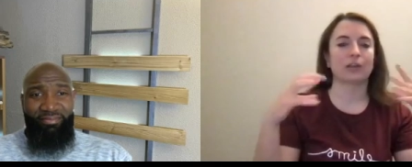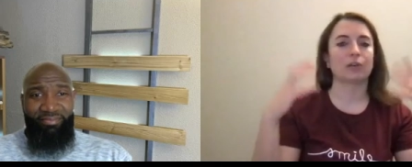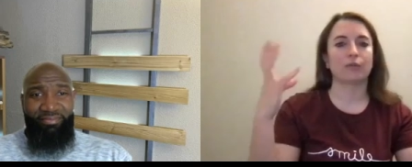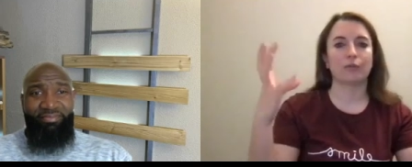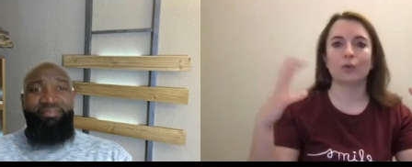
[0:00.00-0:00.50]

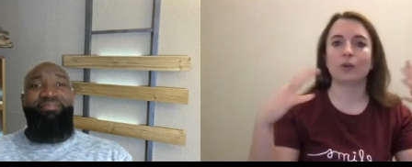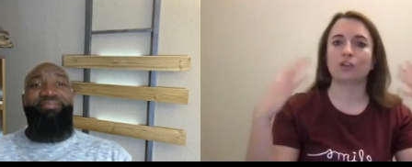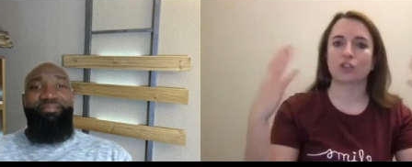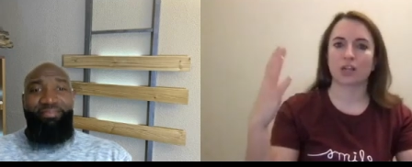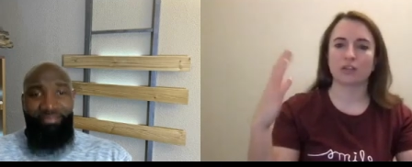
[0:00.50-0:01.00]
Speaker 1: like your food
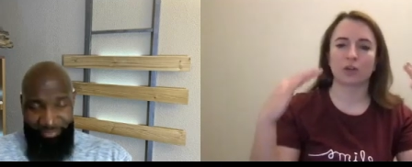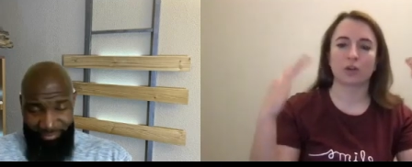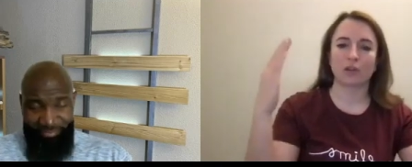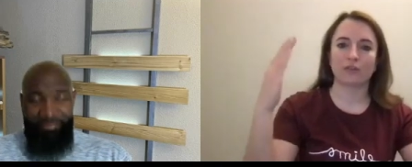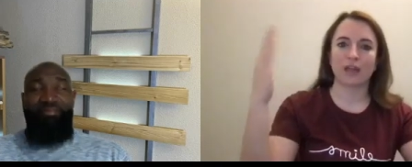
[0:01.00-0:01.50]
and
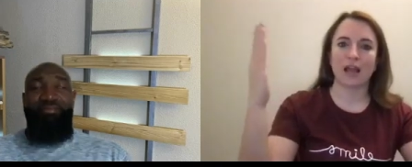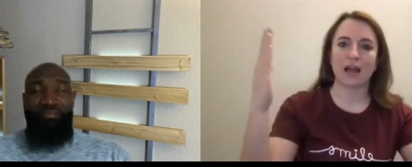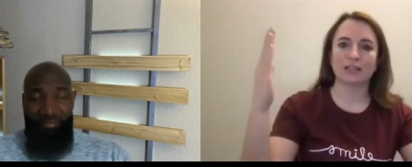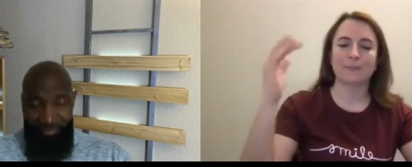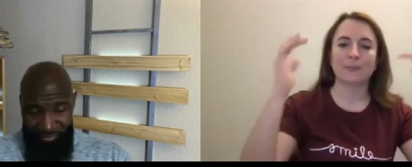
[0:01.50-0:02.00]
shelter and all of
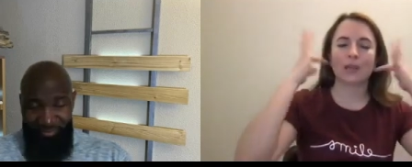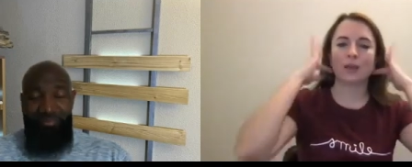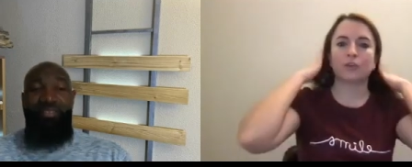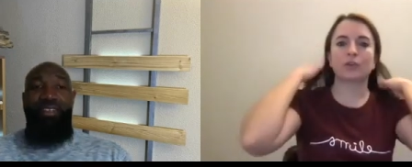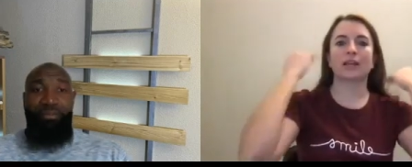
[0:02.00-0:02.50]
that,
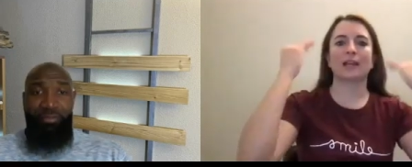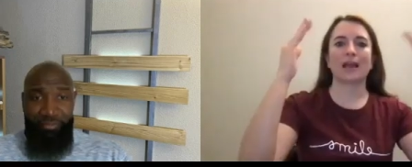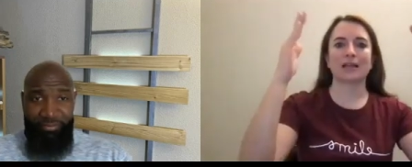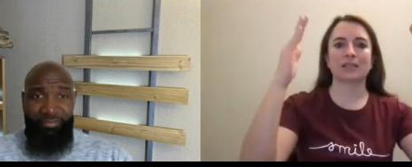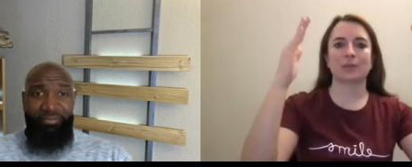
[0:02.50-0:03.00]
you
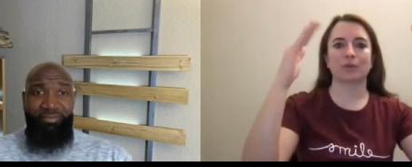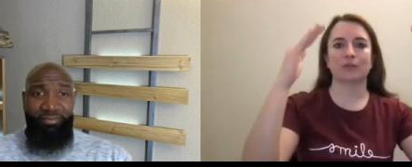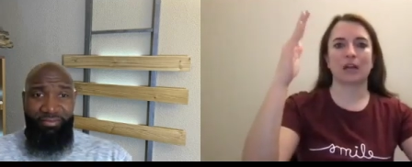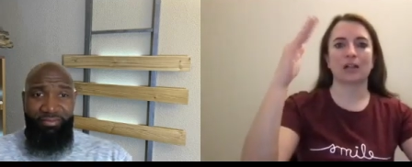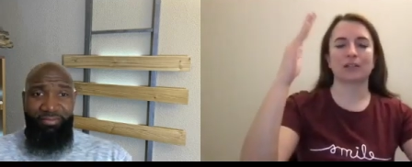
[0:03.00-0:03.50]
get X
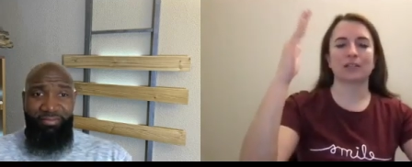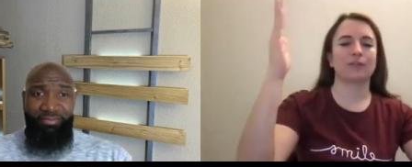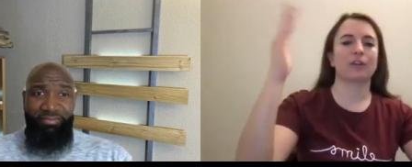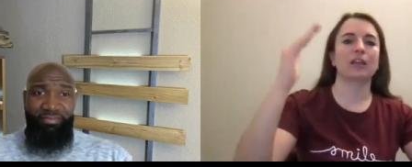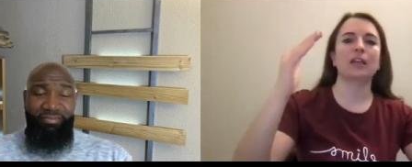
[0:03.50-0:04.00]
number of dollars
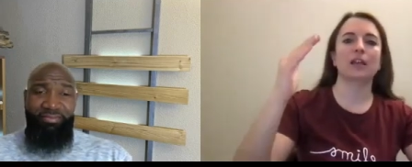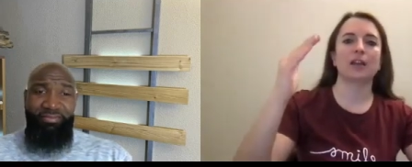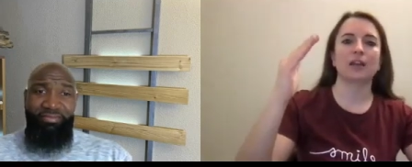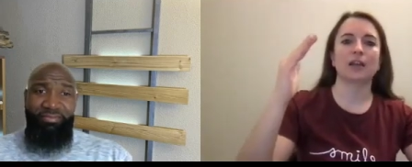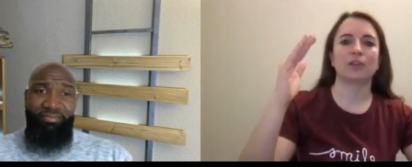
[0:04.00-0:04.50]
every
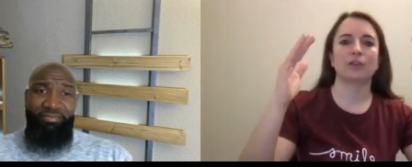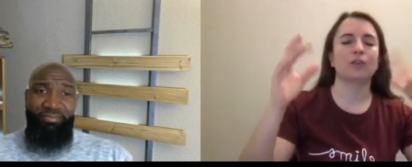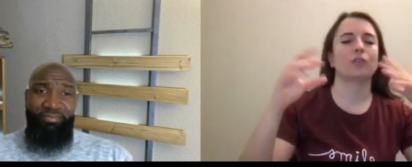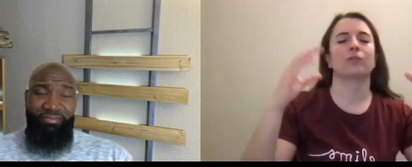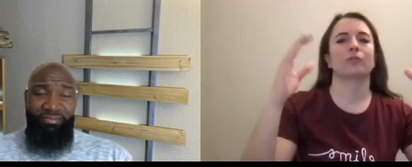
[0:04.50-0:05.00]
year
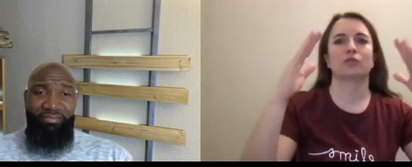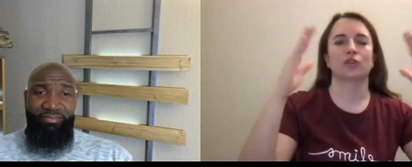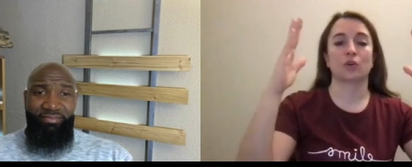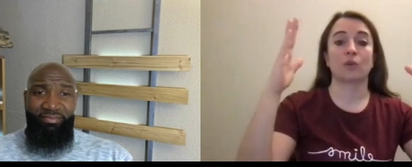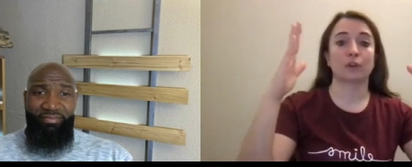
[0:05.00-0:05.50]
and you know
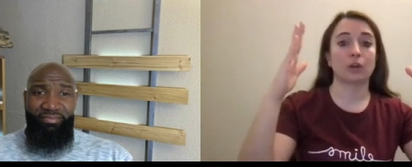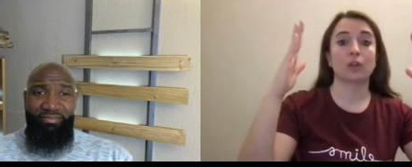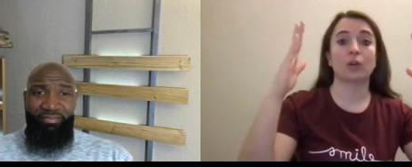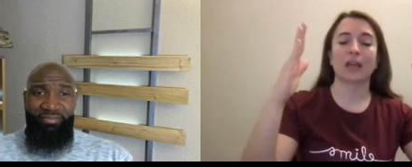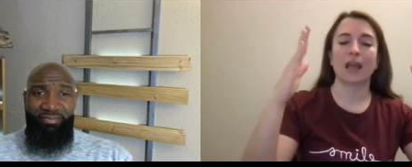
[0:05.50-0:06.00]
you're just
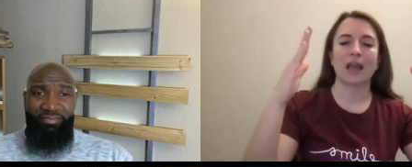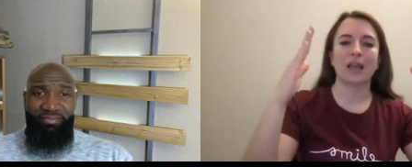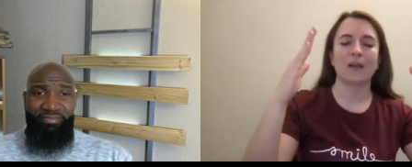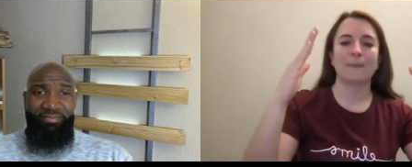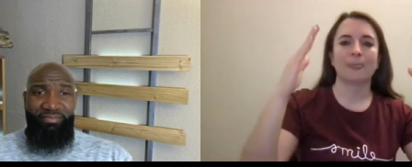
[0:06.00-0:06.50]
overall
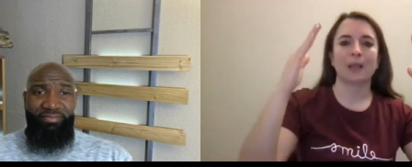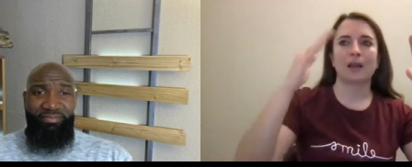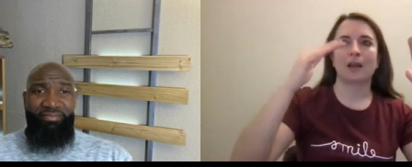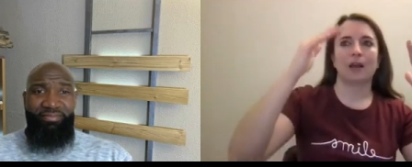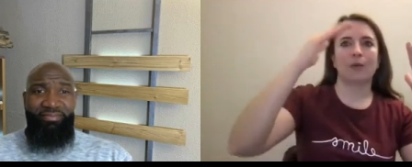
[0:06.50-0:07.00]
okay.
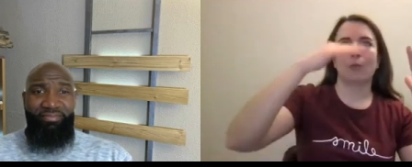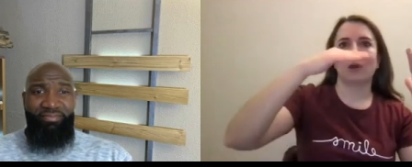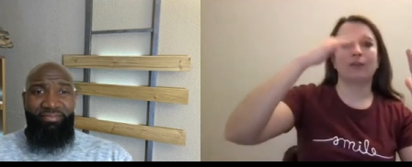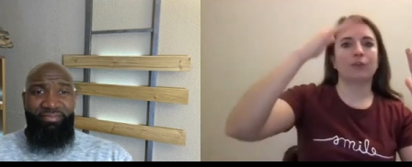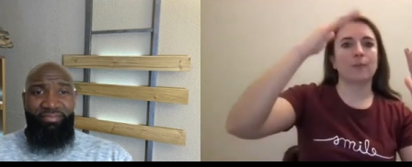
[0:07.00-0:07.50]

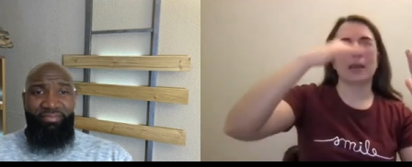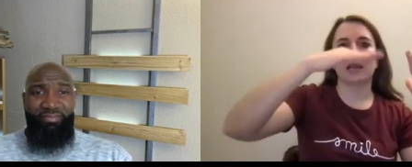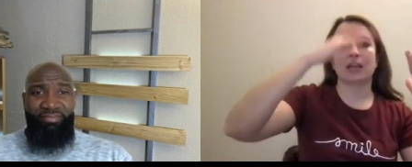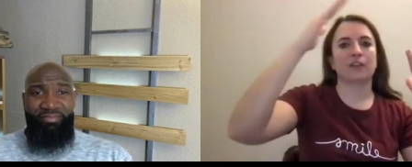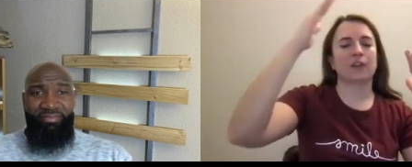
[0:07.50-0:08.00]
Whenever you
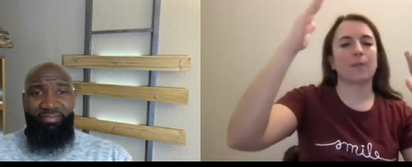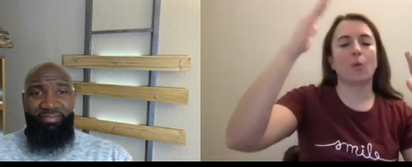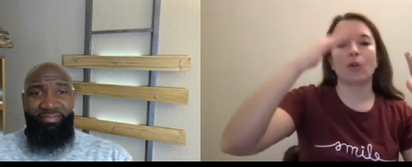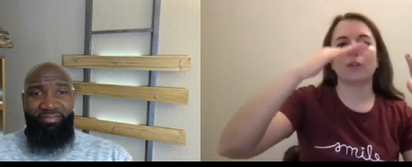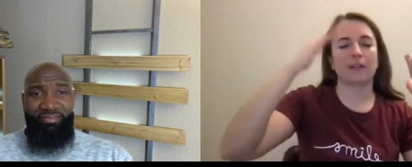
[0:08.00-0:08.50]
make anything
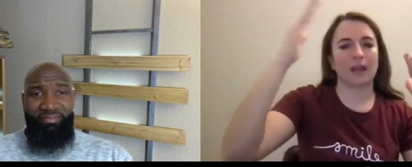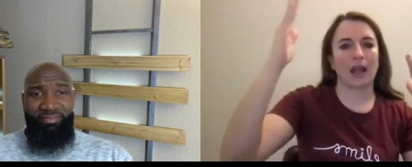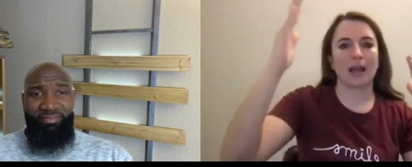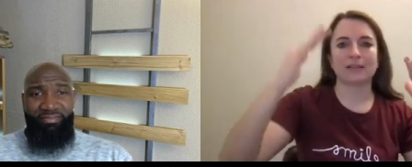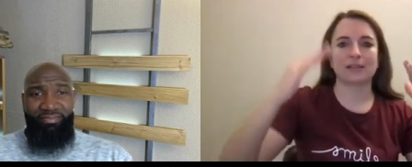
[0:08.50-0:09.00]
more than
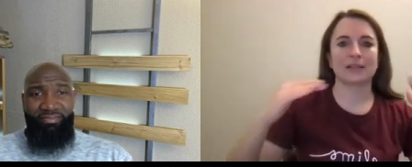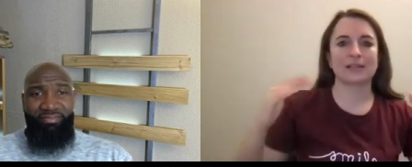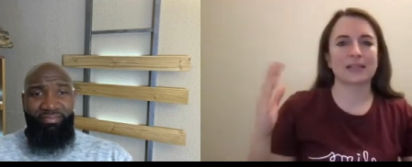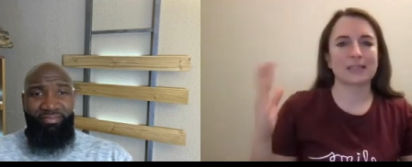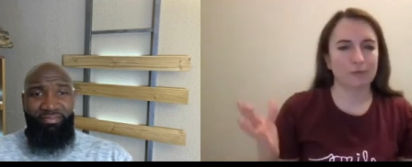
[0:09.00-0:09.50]
that,
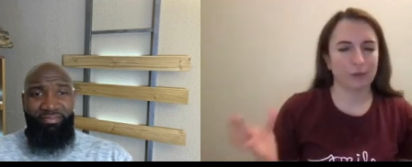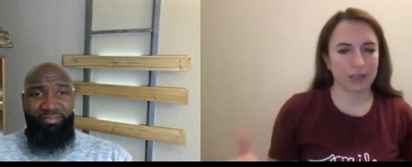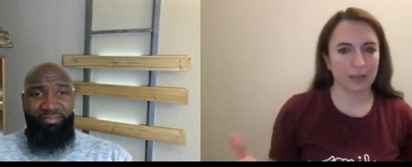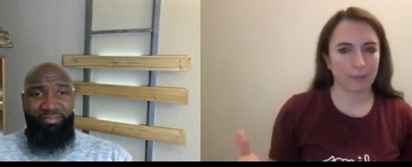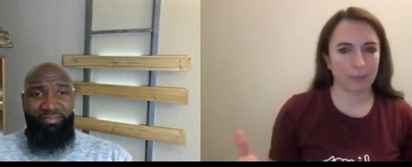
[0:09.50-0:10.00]
it doesn't
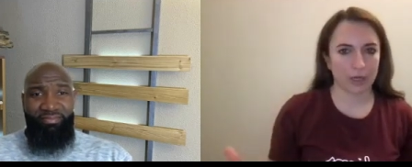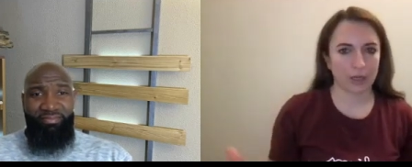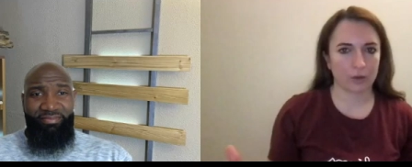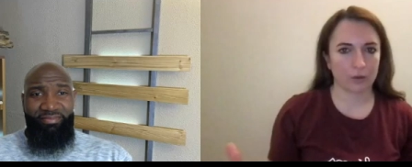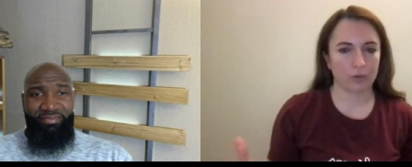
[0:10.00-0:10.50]
really
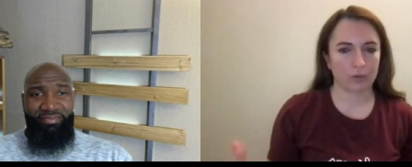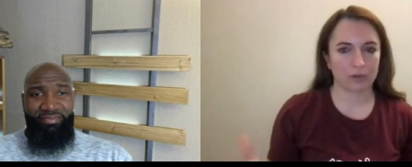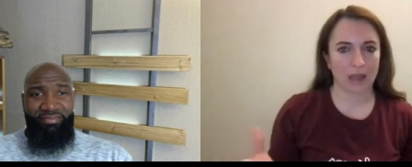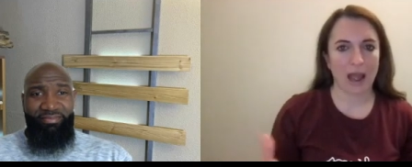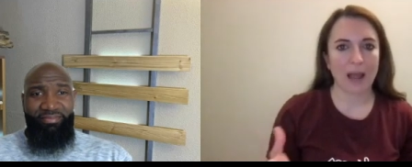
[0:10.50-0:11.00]
bring
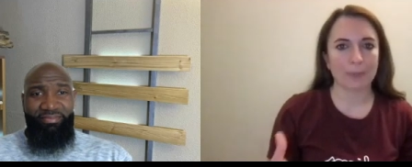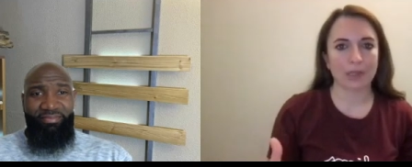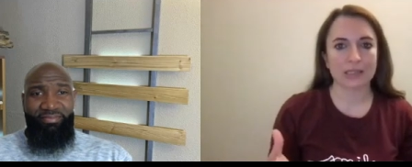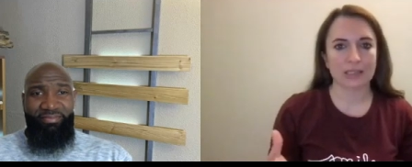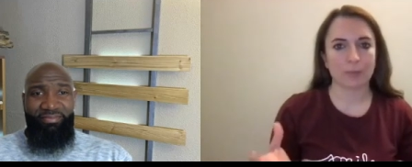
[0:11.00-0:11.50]
you the
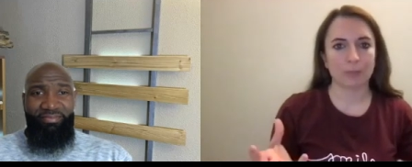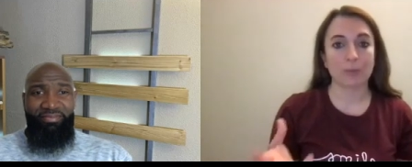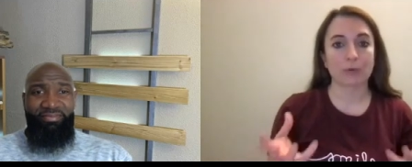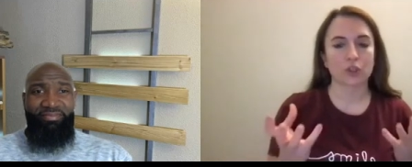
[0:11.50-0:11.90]
happiness that people